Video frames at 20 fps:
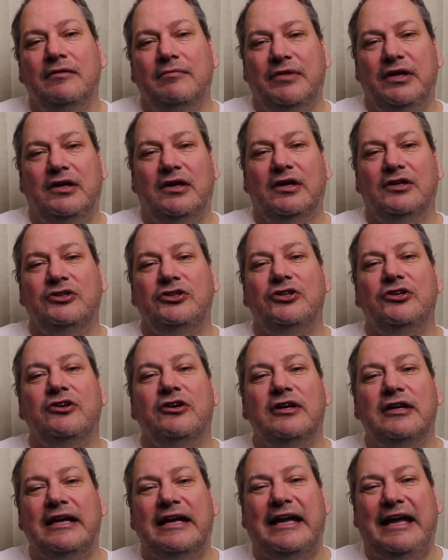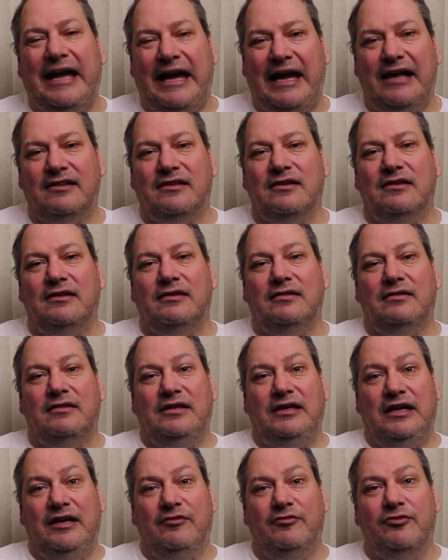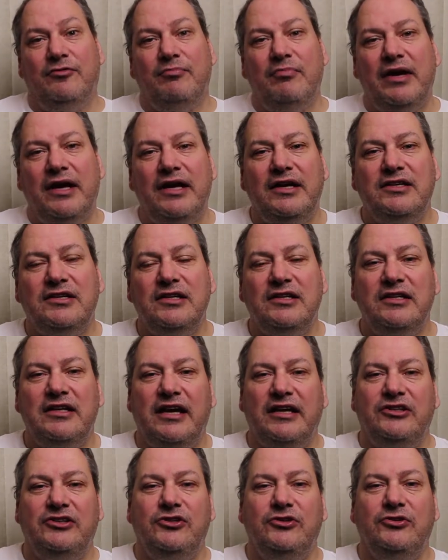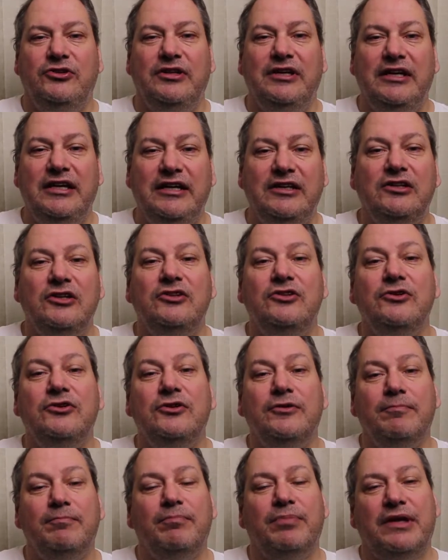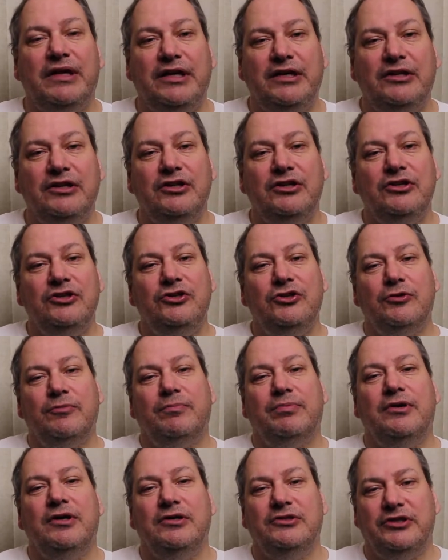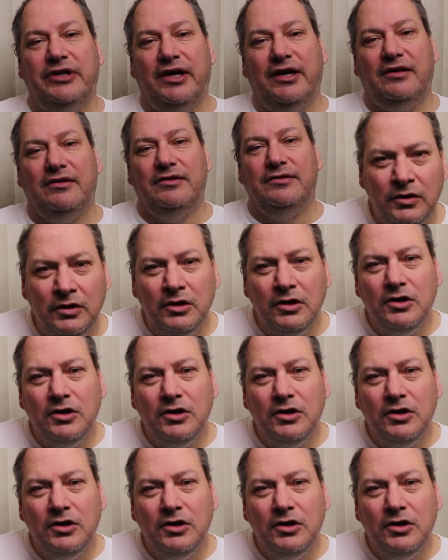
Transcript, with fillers: because you're going to get the information that you need to complete your project.